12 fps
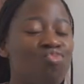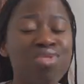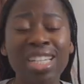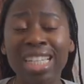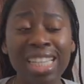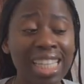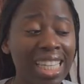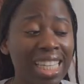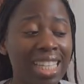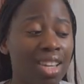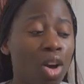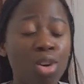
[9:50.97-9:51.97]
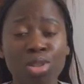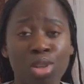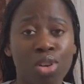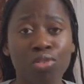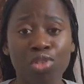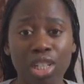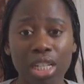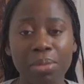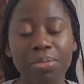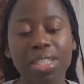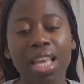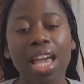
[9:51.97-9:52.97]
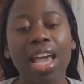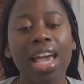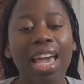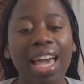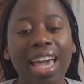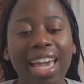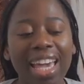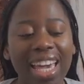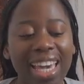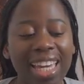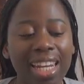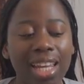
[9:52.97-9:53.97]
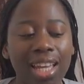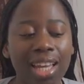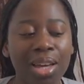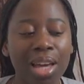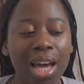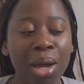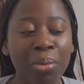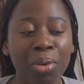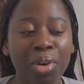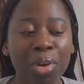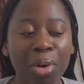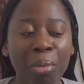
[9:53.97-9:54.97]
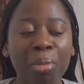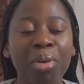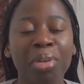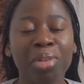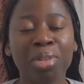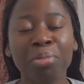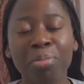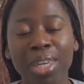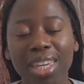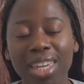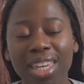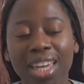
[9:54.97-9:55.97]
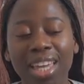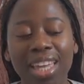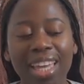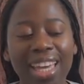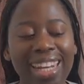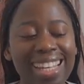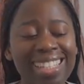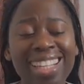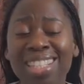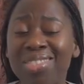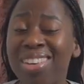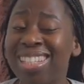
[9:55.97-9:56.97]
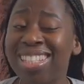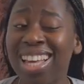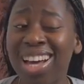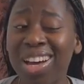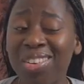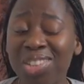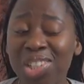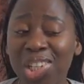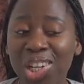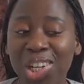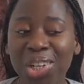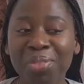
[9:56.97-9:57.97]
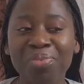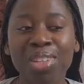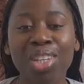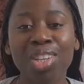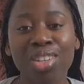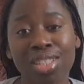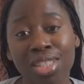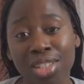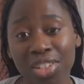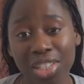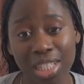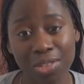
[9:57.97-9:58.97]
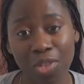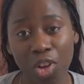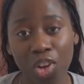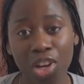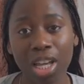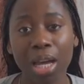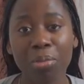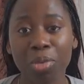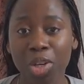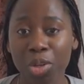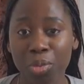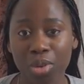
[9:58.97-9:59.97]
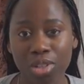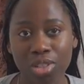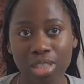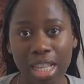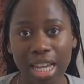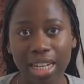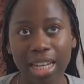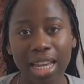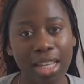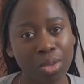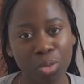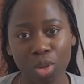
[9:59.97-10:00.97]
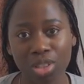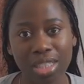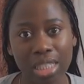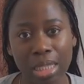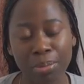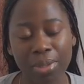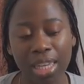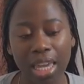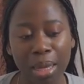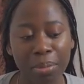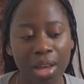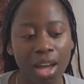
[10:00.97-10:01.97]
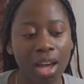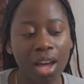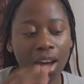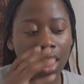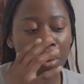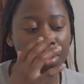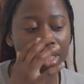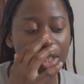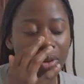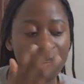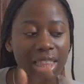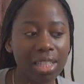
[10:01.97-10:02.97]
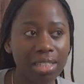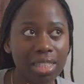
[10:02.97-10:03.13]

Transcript: really all sort of dreams. And I woke up to pee. And I said to myself, sure, continue this vlog. I'm going to work tonight at what, six P M Um, it's currently